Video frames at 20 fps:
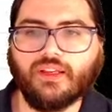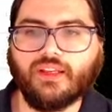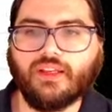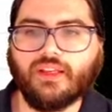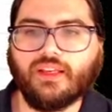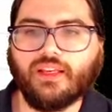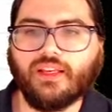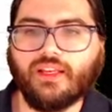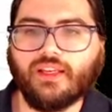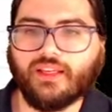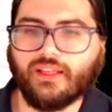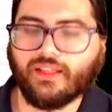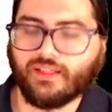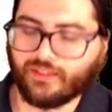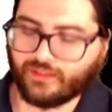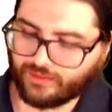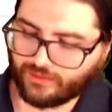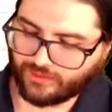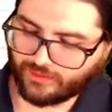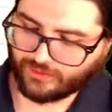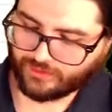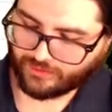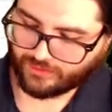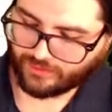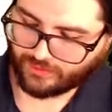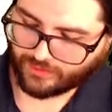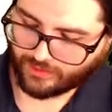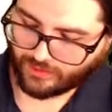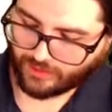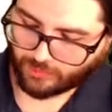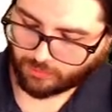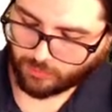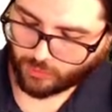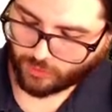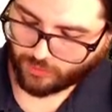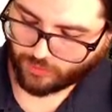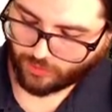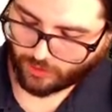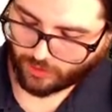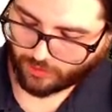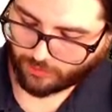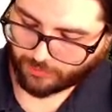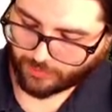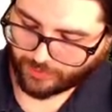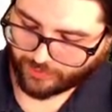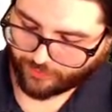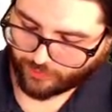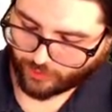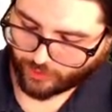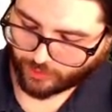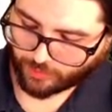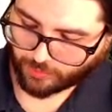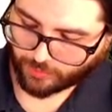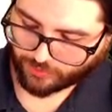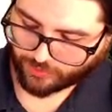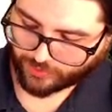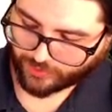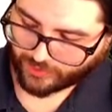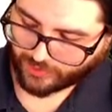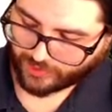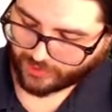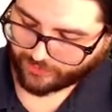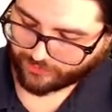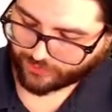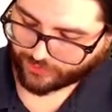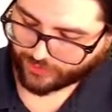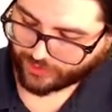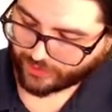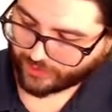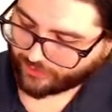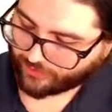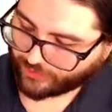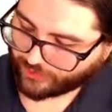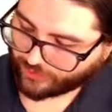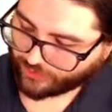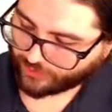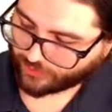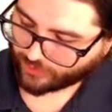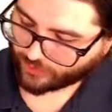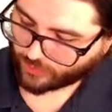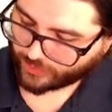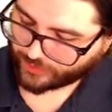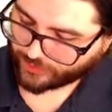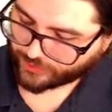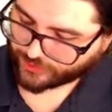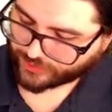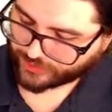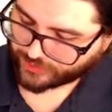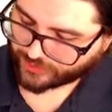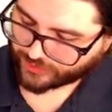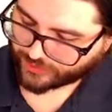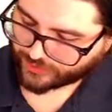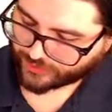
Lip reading: And I'll move all of my variables to the left side of this equation